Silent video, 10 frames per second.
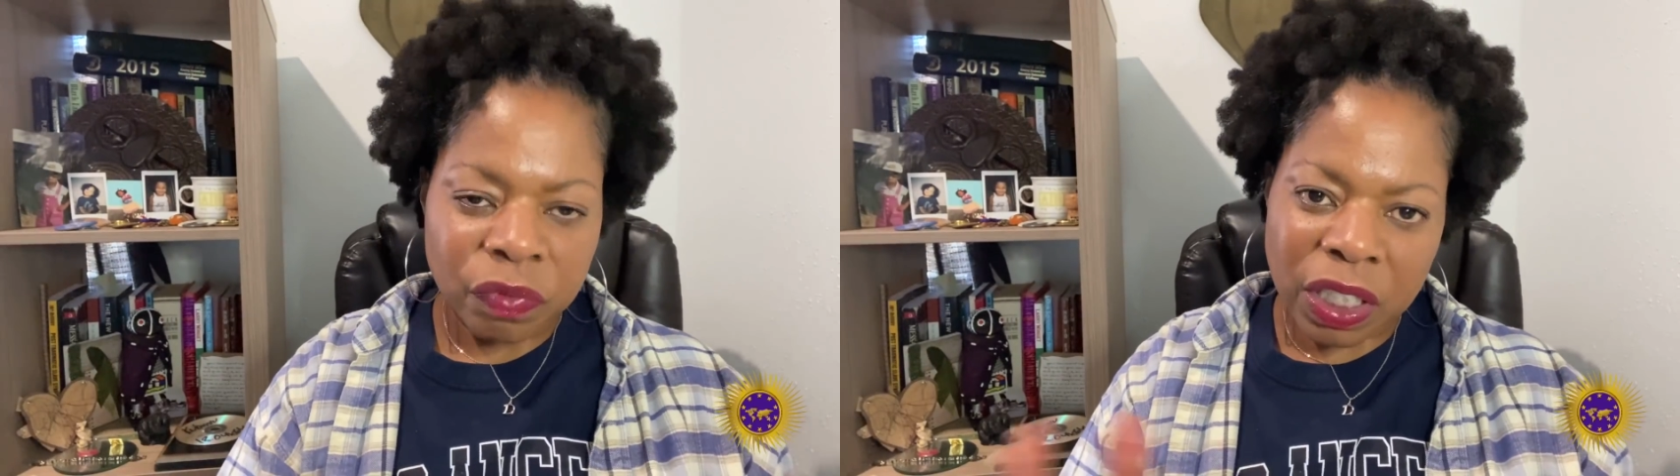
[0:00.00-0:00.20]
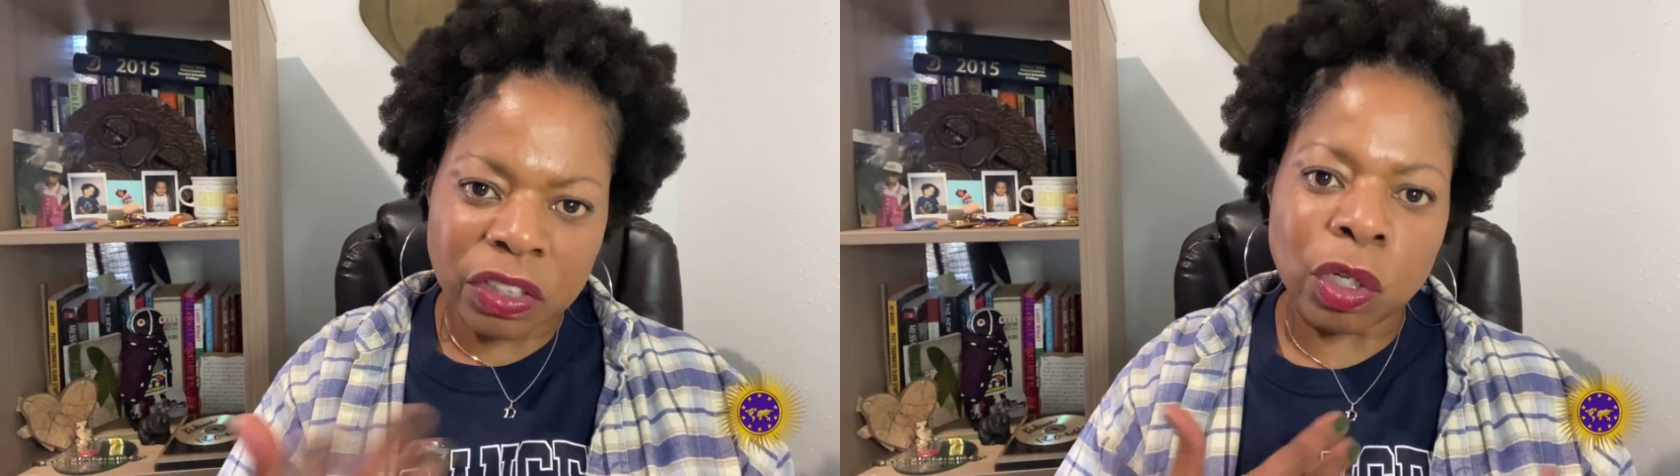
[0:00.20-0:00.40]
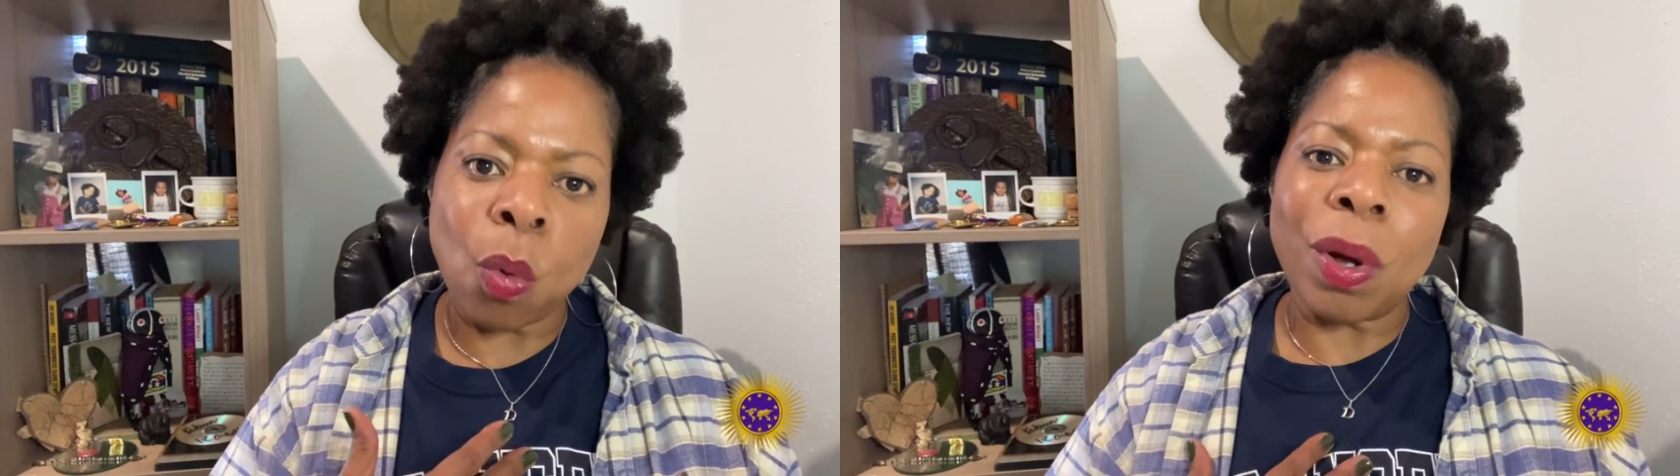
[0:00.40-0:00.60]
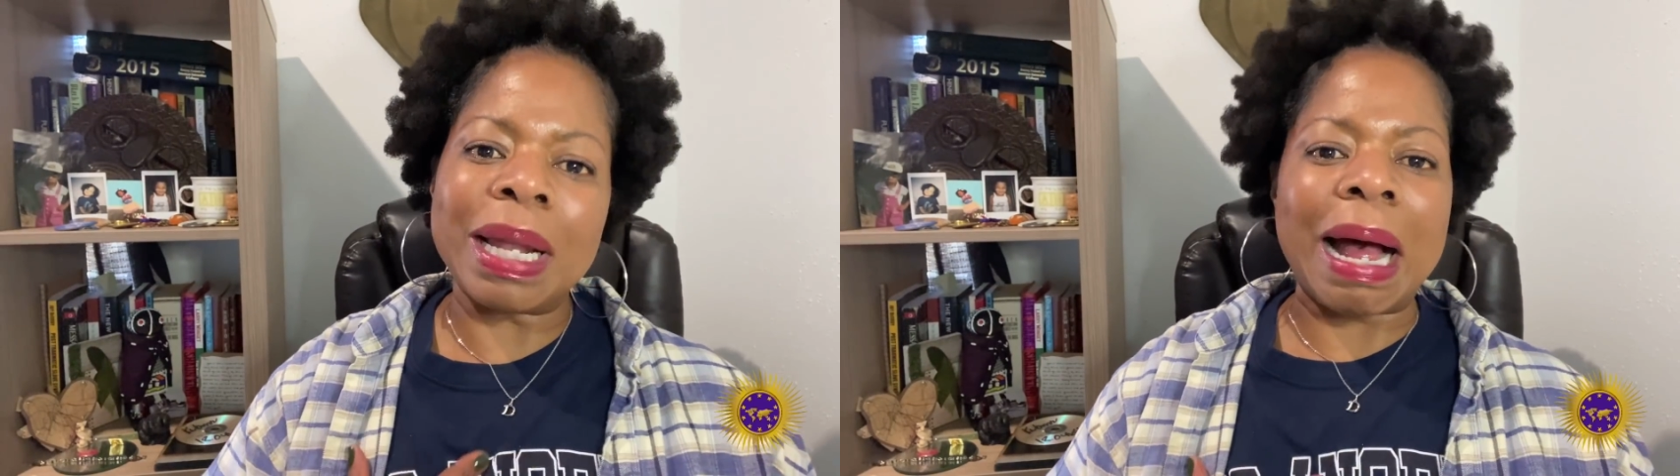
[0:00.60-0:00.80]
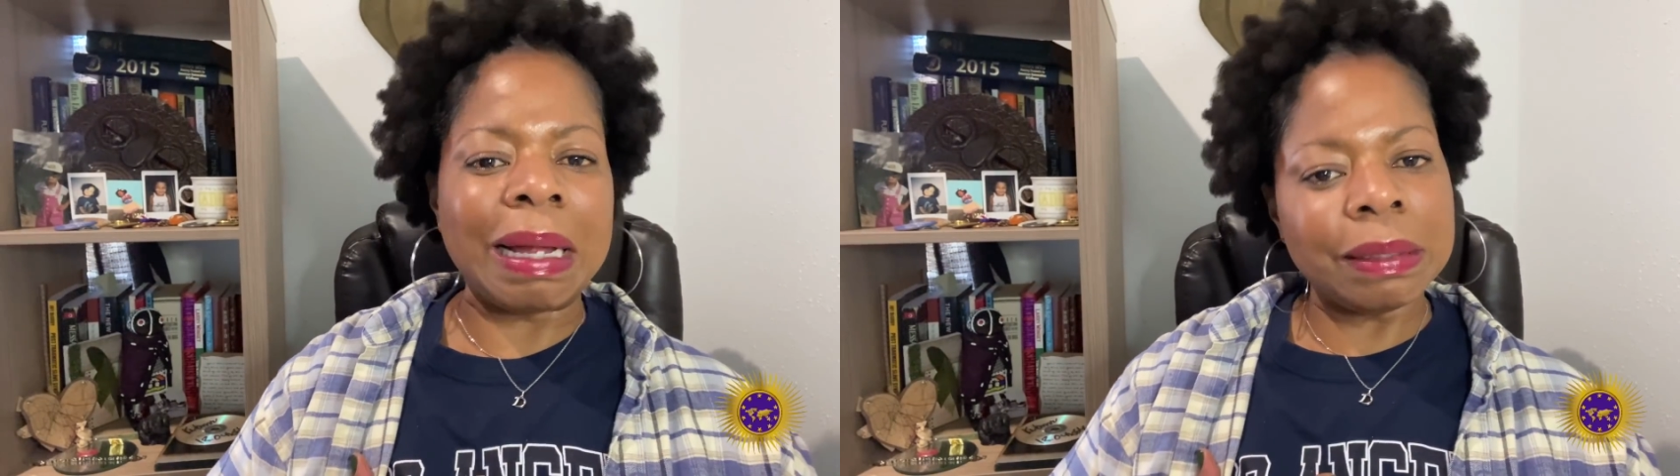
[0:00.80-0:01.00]
And so what
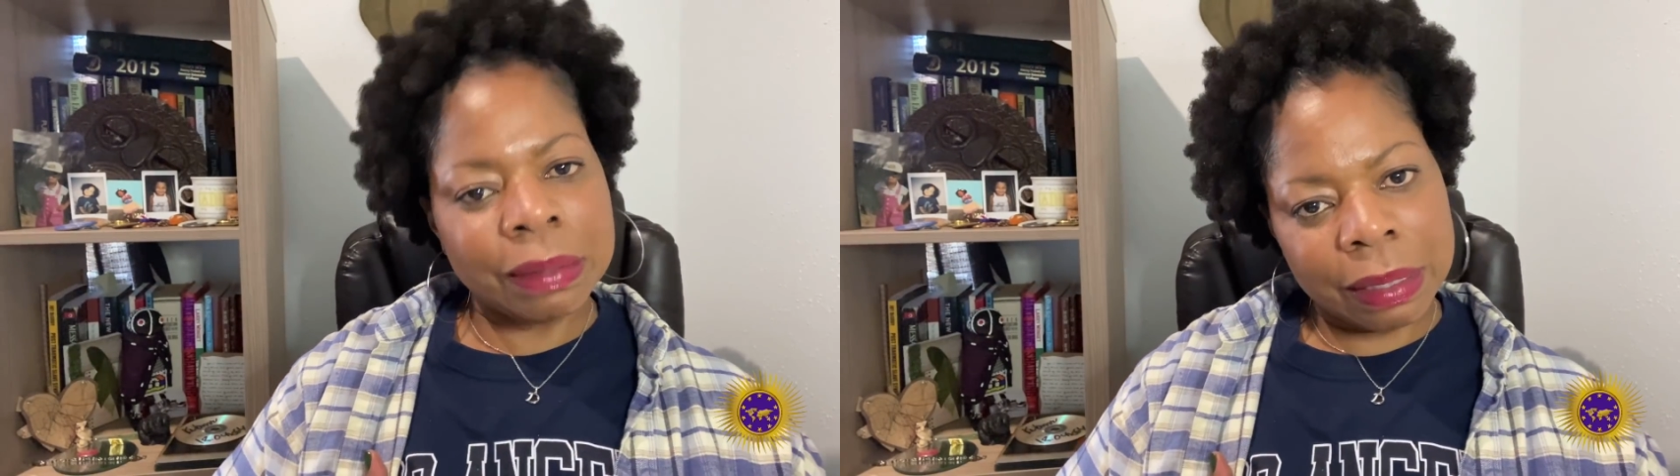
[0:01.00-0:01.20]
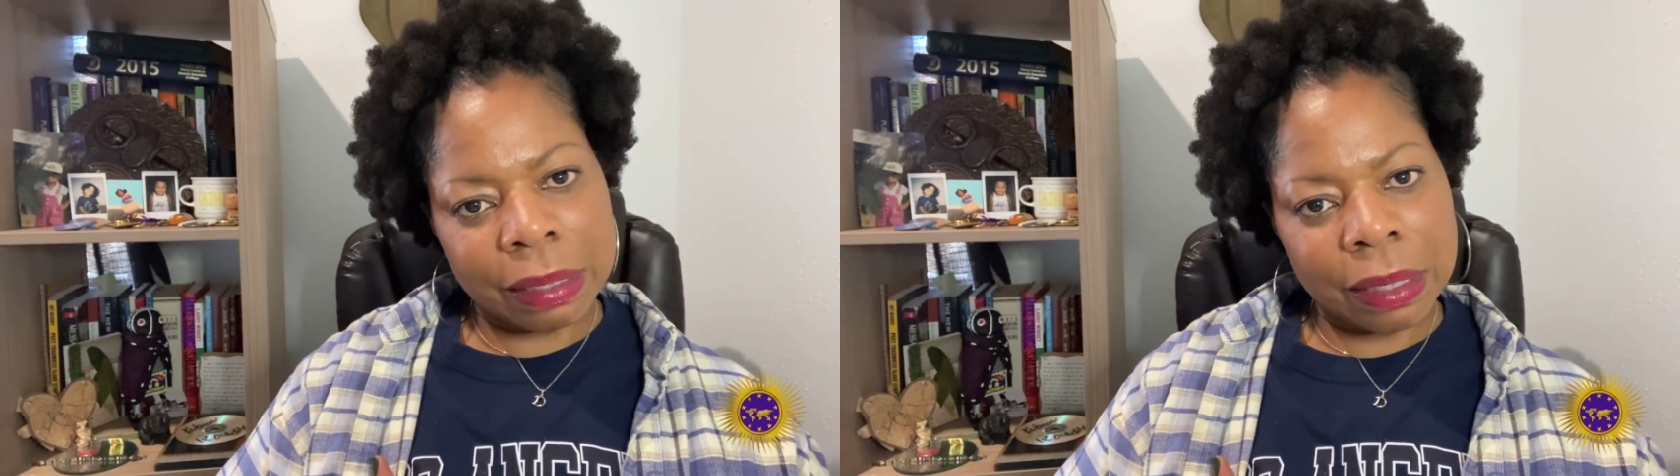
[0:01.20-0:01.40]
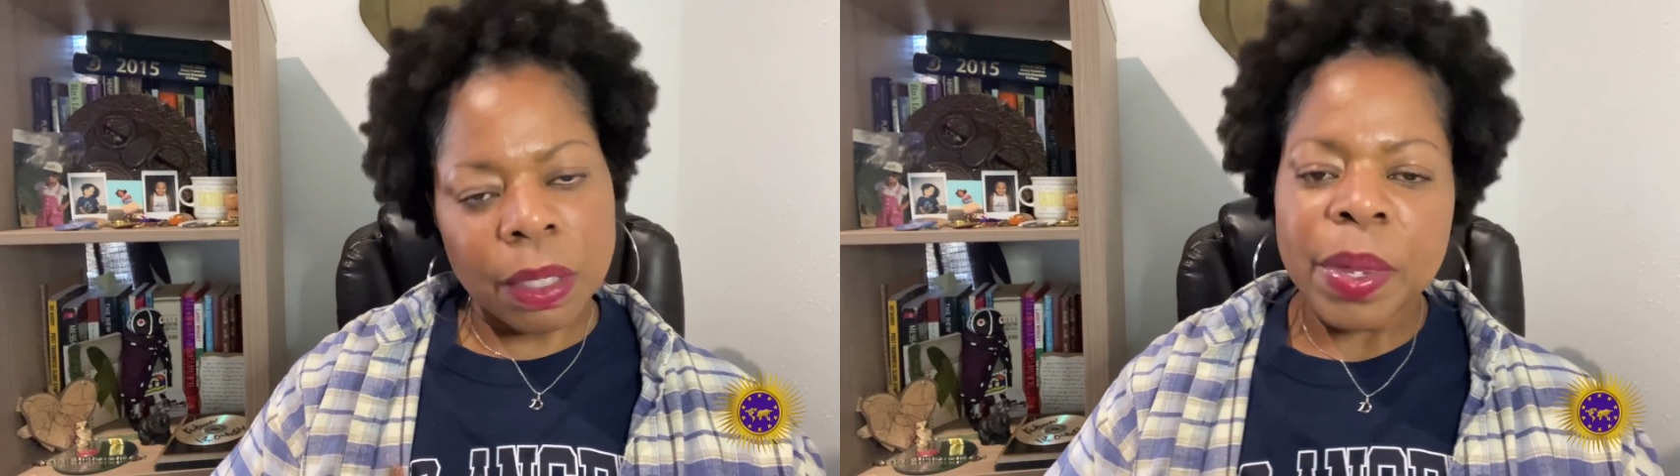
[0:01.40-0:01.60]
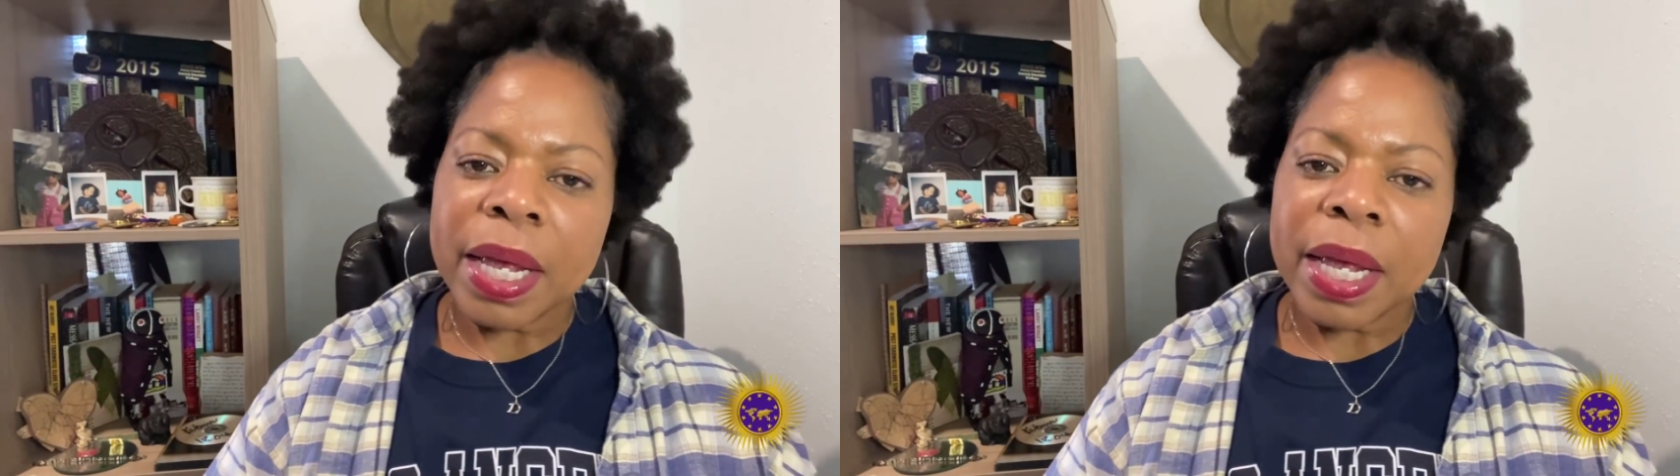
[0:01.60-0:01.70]
I did